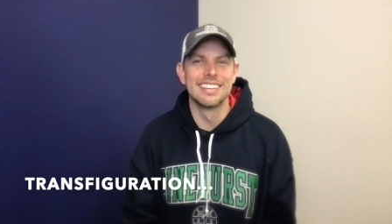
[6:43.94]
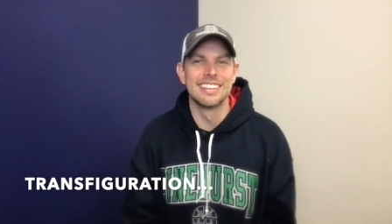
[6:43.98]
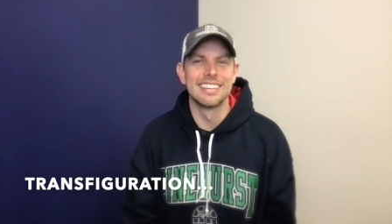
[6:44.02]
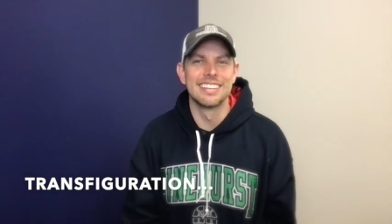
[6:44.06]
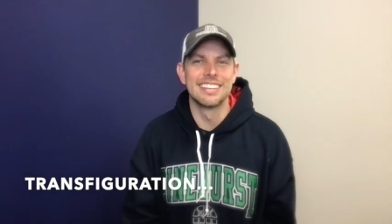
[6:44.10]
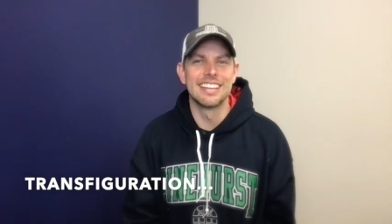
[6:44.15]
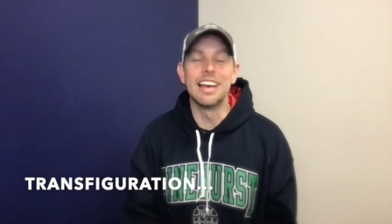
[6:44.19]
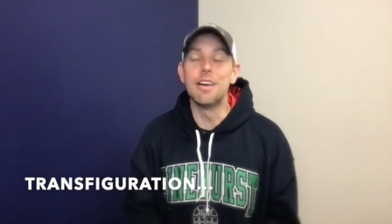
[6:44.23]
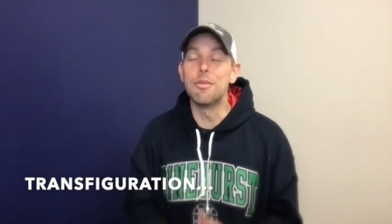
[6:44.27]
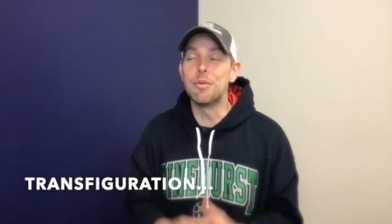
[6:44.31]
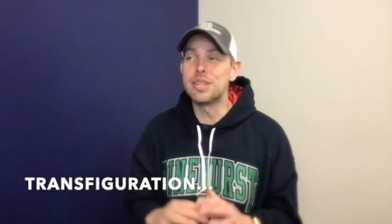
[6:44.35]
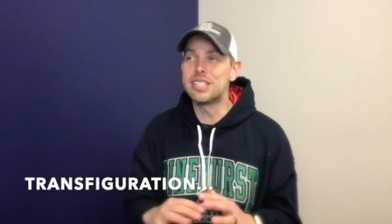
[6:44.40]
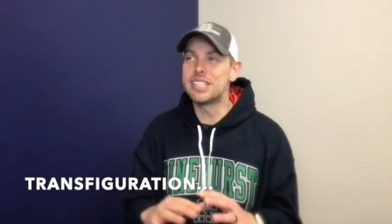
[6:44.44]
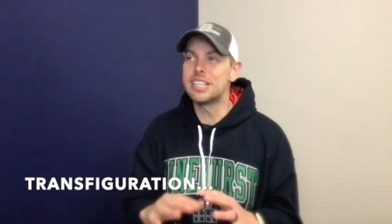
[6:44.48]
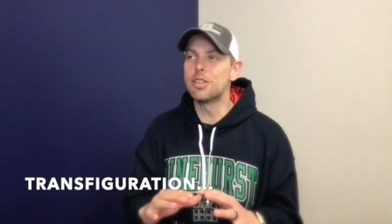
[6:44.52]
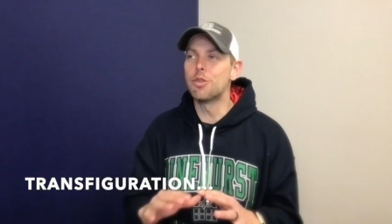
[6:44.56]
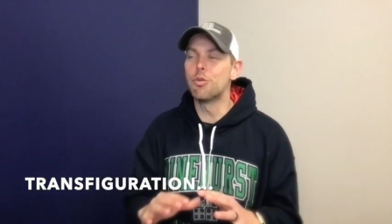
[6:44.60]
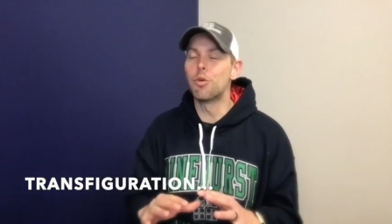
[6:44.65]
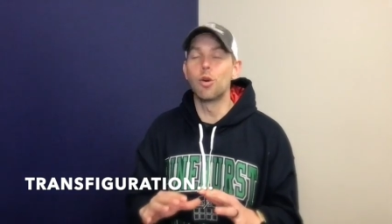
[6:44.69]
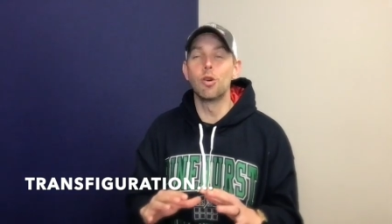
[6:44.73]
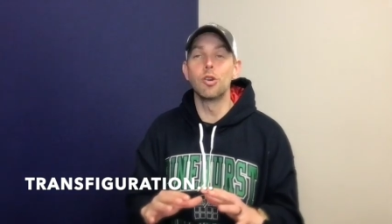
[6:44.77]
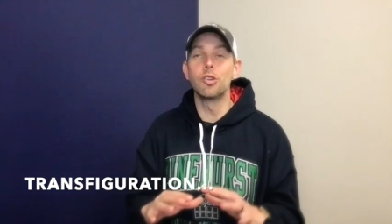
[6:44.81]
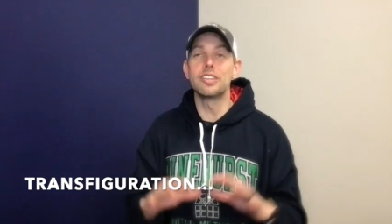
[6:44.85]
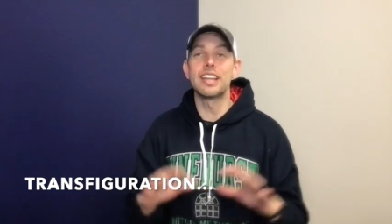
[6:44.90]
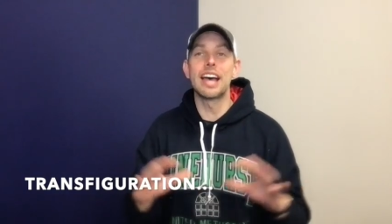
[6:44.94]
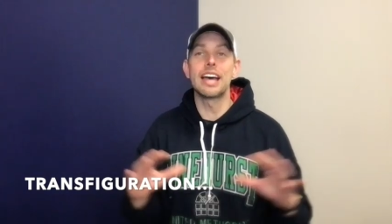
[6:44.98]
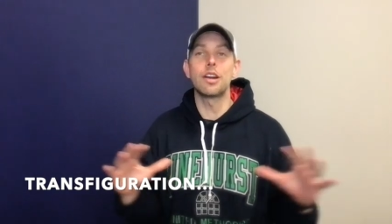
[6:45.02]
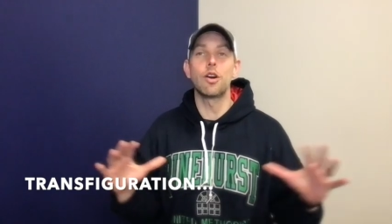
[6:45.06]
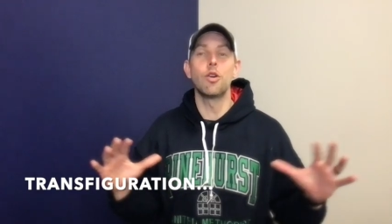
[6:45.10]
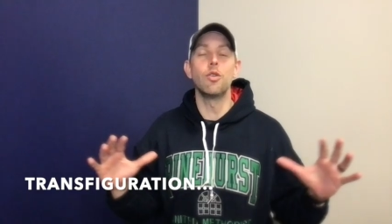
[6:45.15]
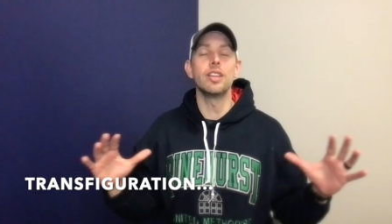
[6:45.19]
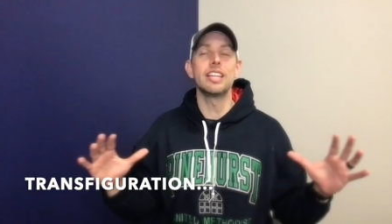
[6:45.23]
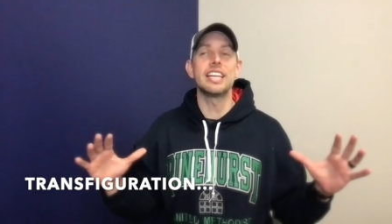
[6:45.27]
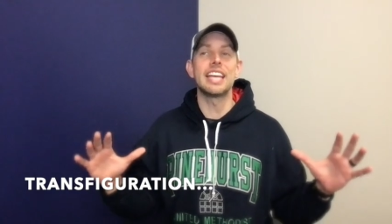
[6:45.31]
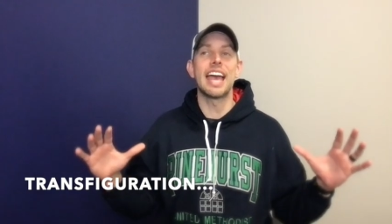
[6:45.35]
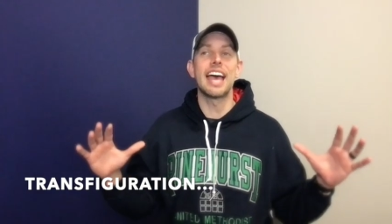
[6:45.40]
That we see the world not
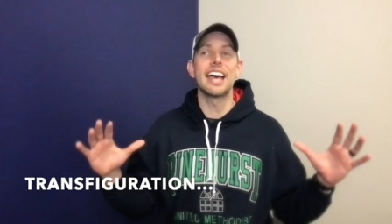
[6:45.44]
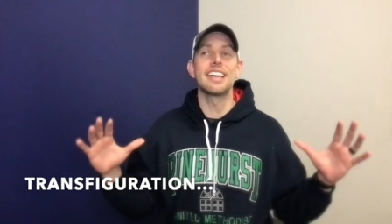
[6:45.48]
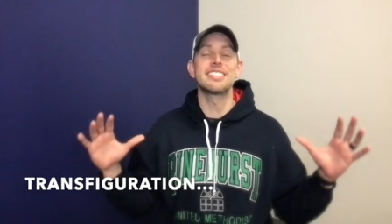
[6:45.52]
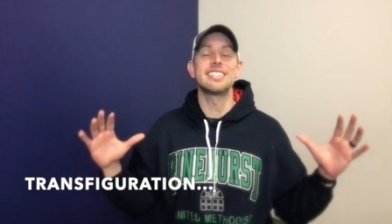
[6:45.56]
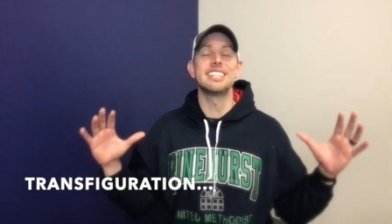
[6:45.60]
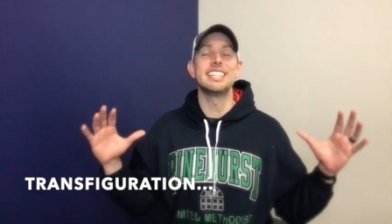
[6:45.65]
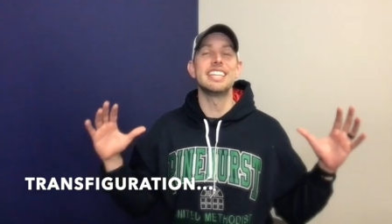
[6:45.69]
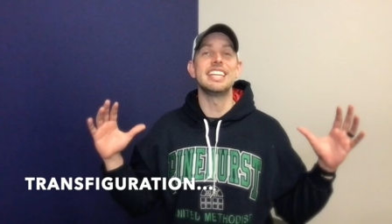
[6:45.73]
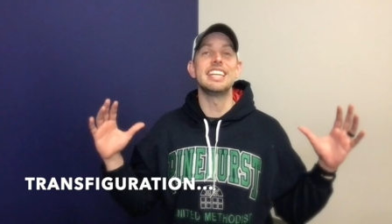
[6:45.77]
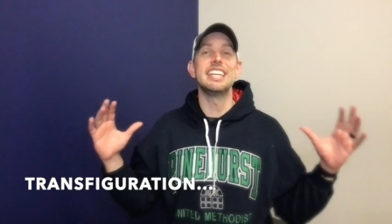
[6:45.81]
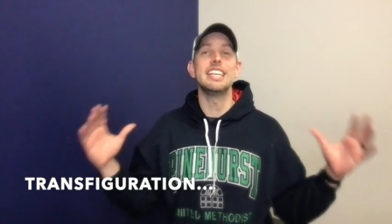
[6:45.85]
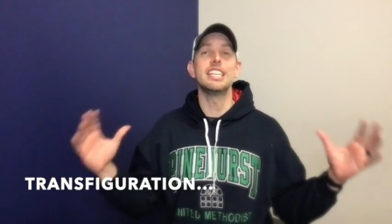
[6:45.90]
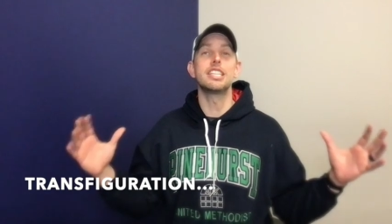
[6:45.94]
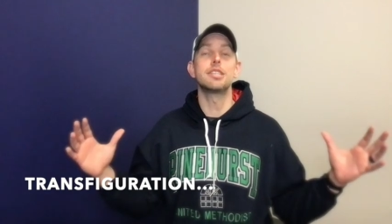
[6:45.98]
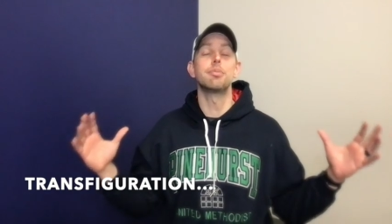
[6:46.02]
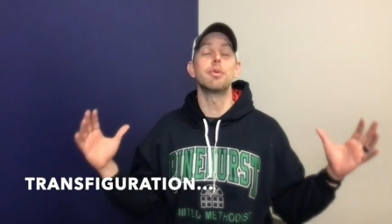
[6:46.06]
only as it is,